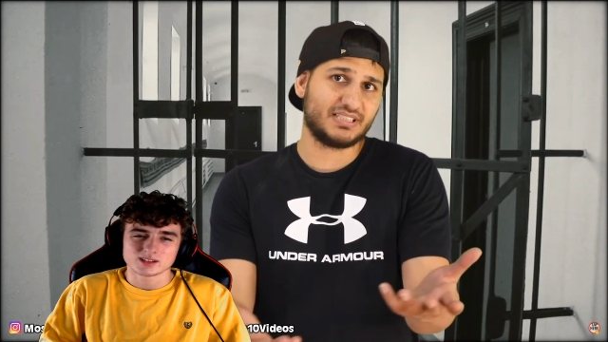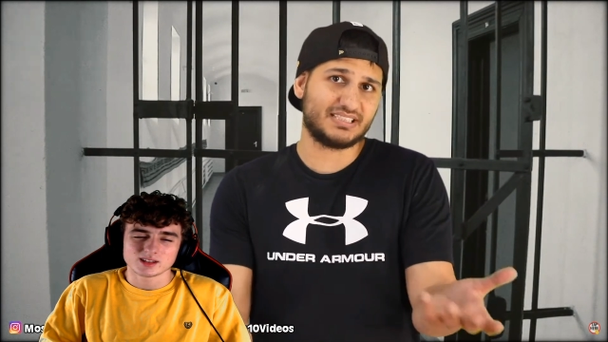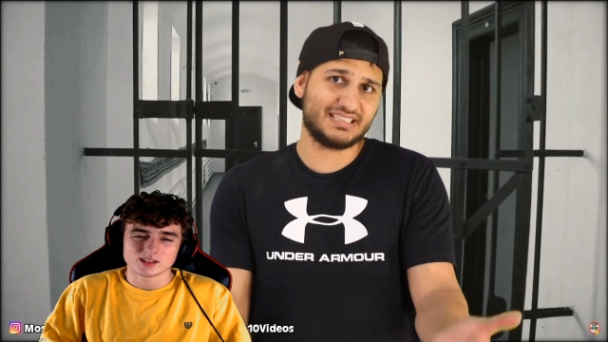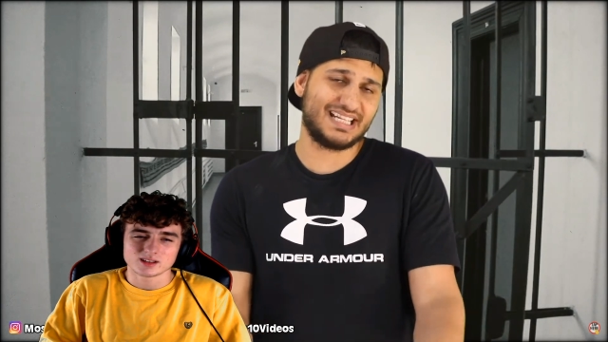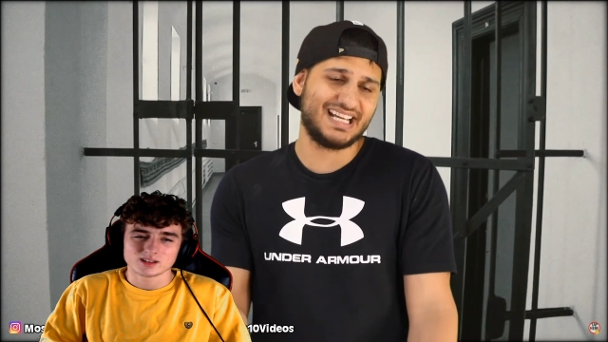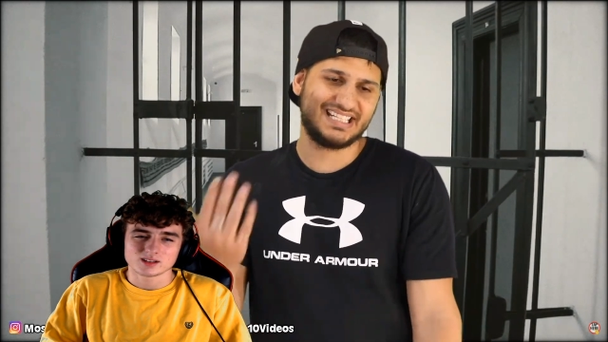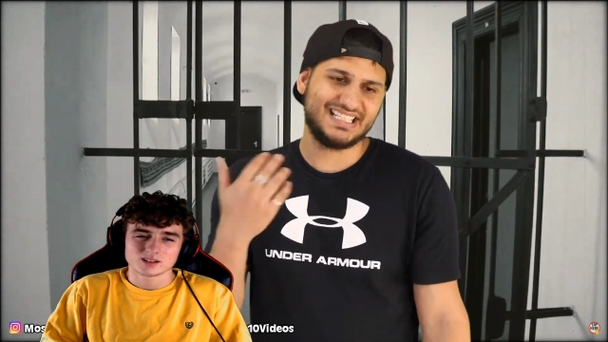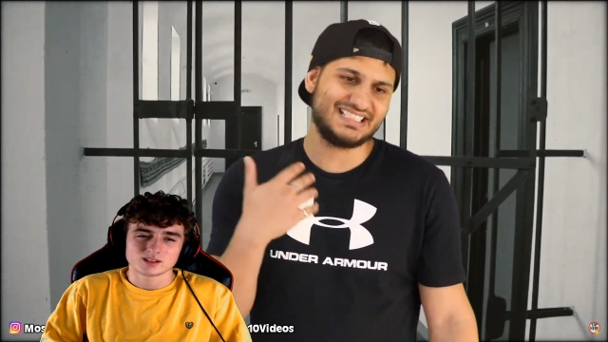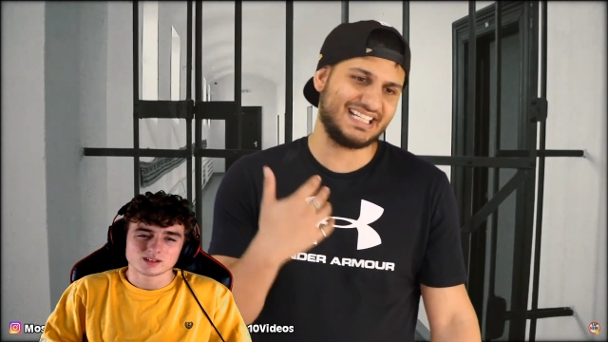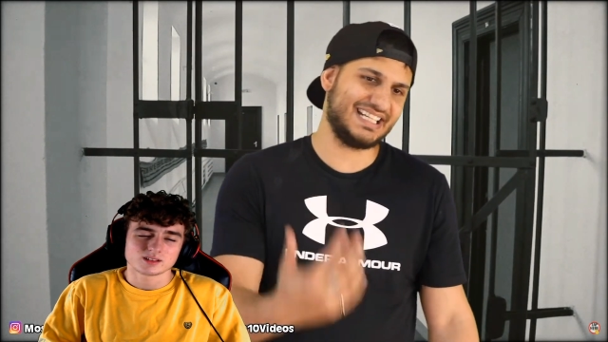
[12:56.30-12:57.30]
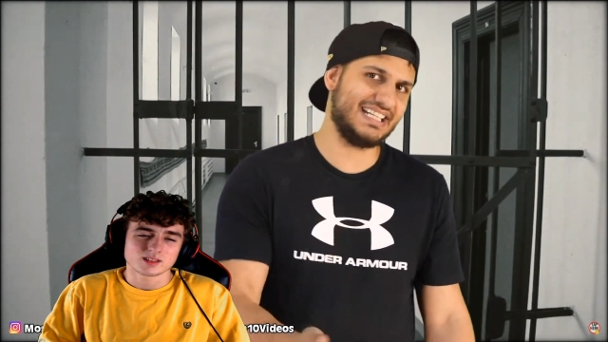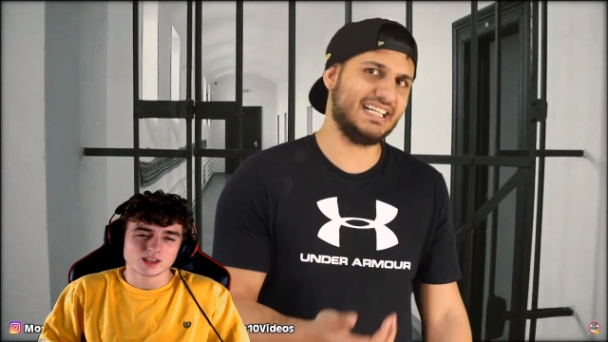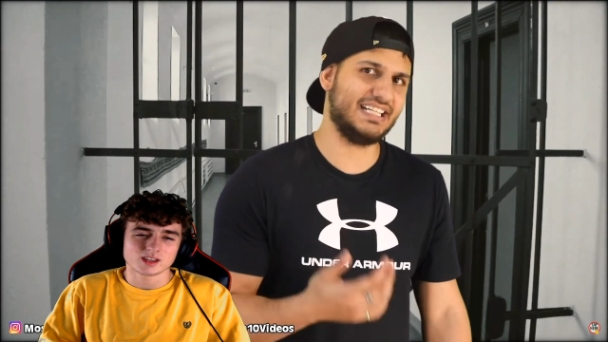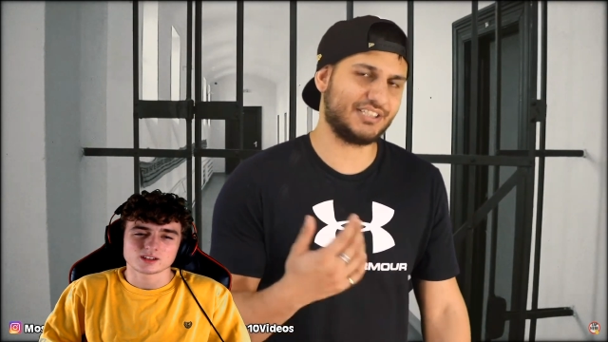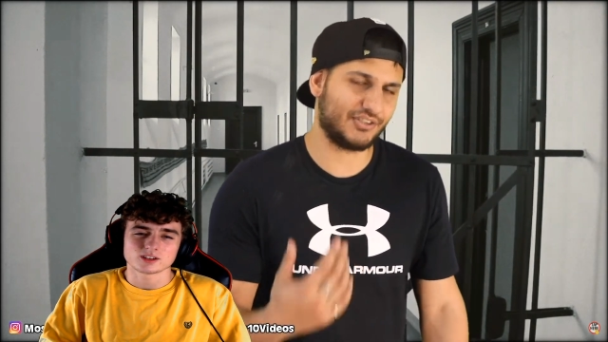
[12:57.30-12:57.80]
Speaker 1: prison and he's
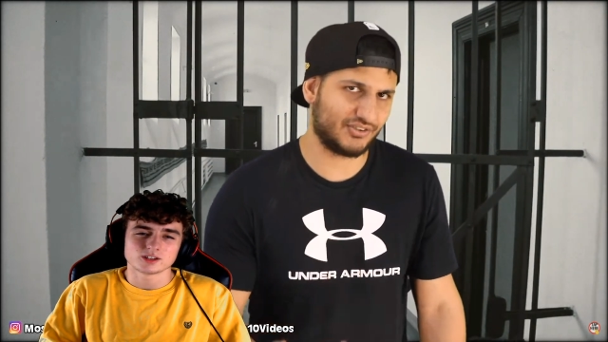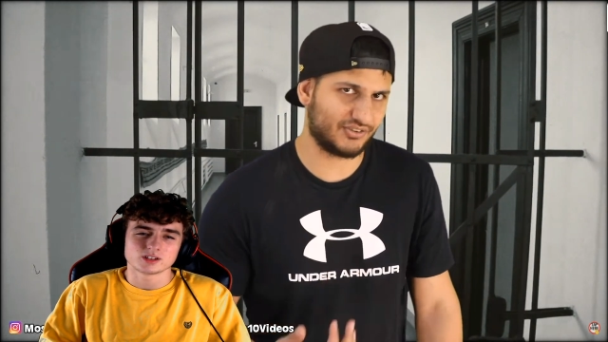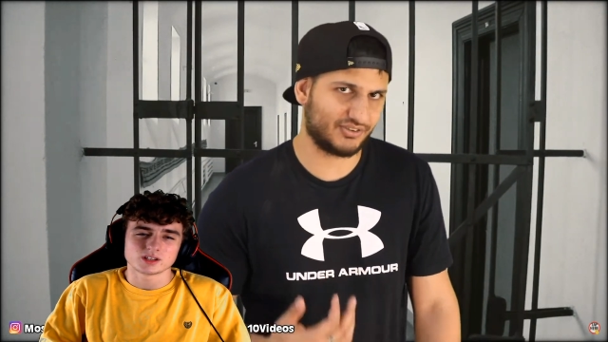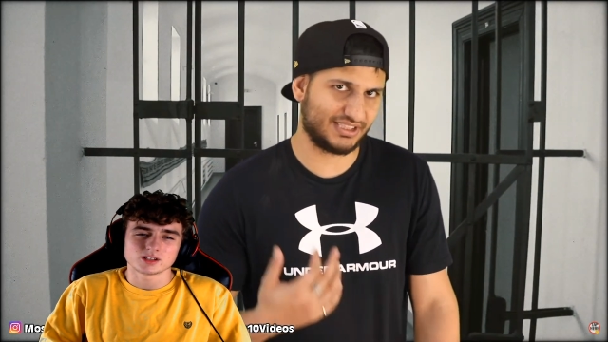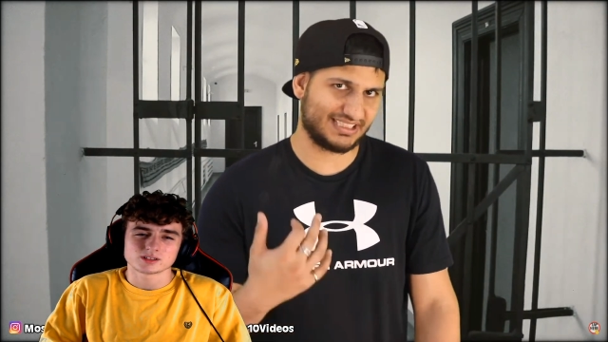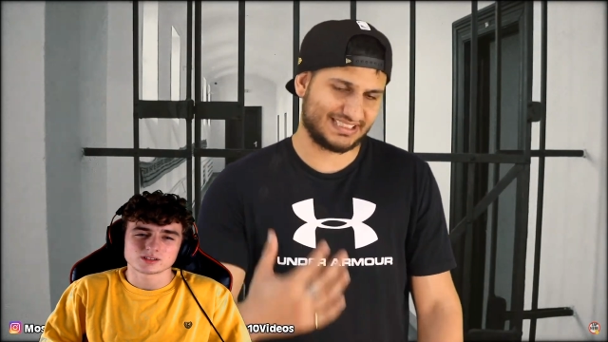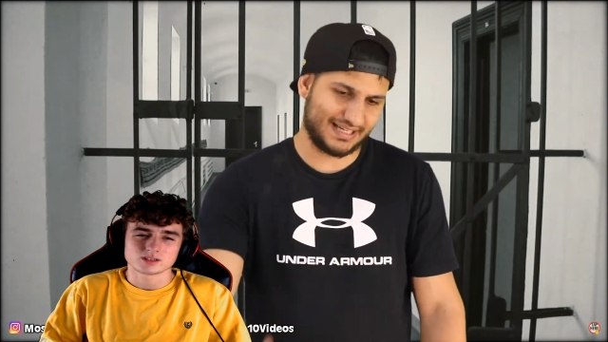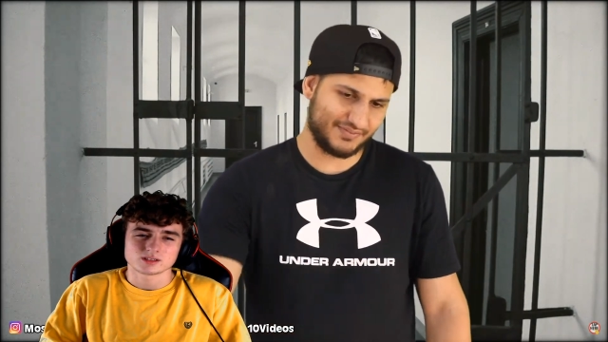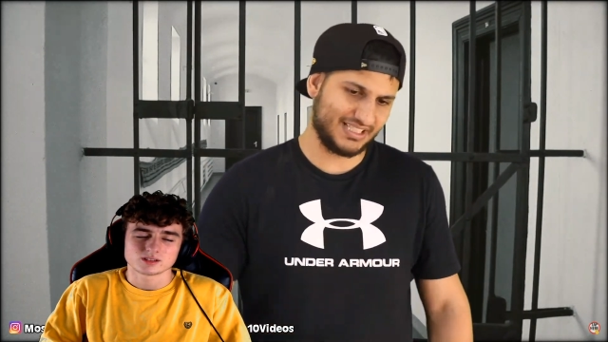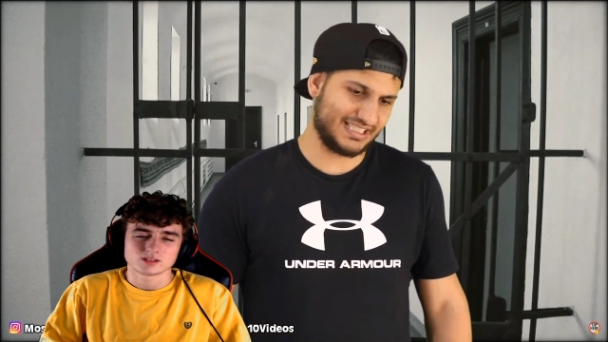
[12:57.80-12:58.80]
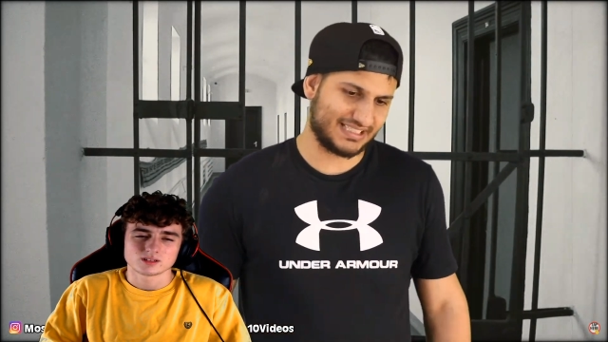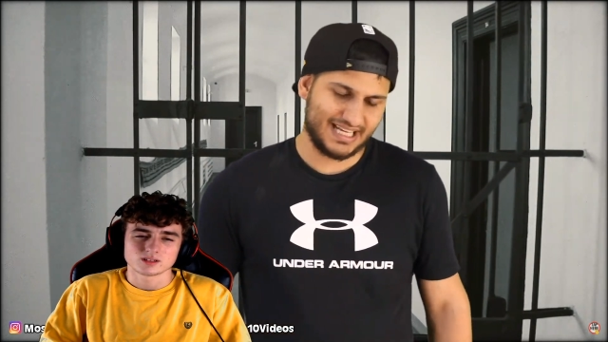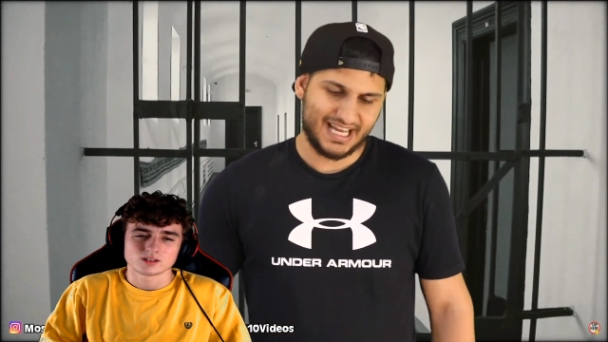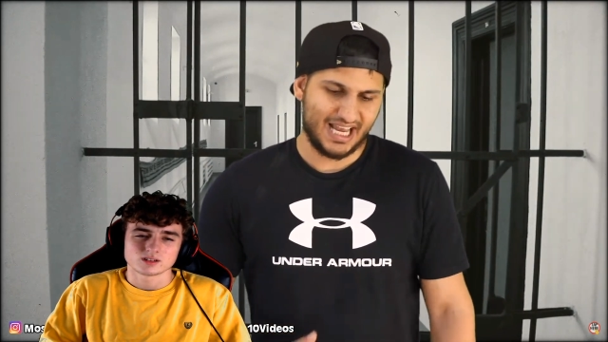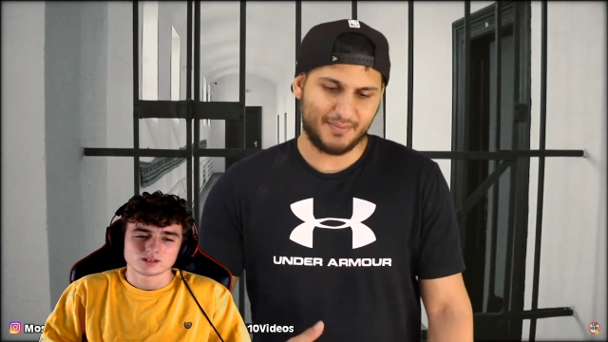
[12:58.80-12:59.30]
in goodness. his early
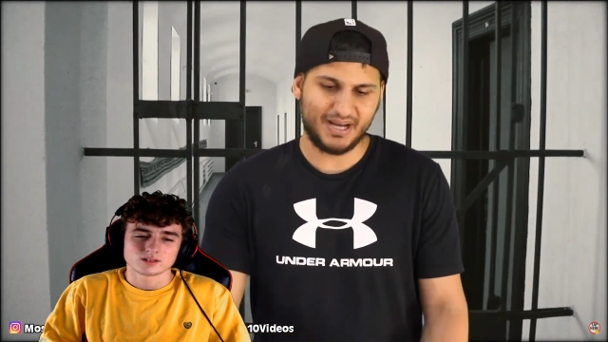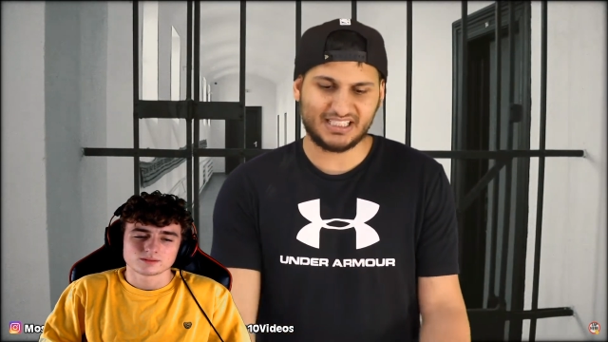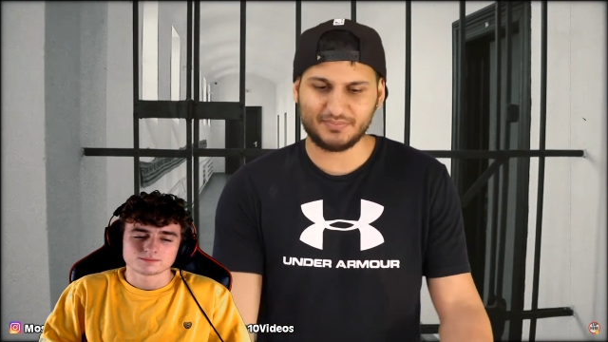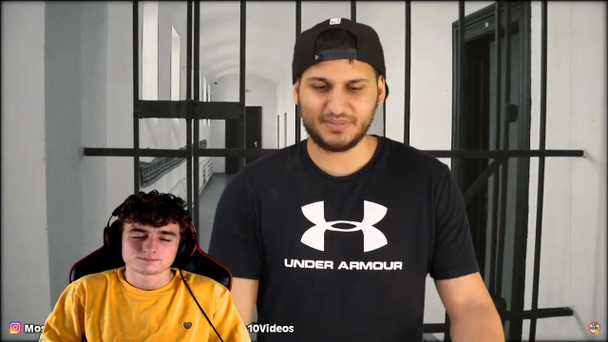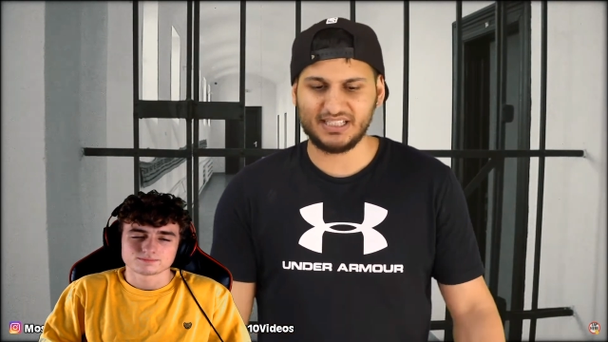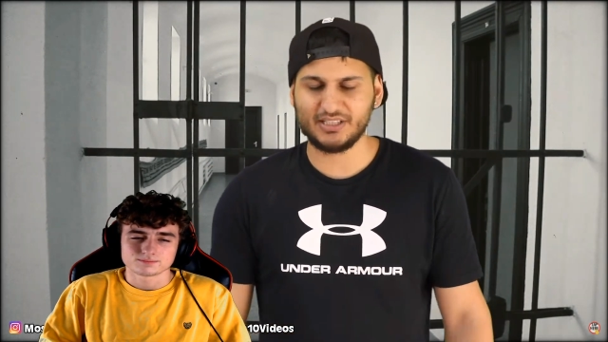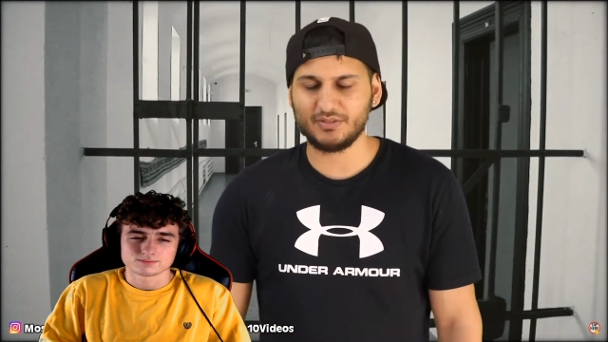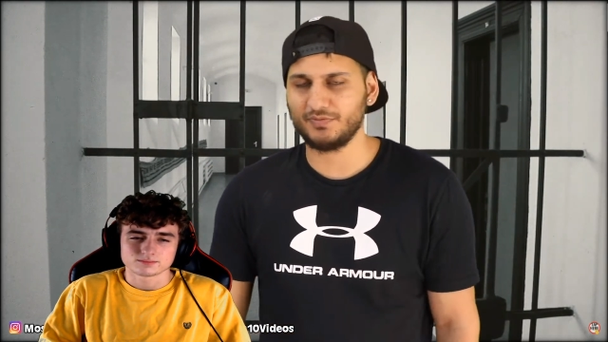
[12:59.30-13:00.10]
70s. Imagine being there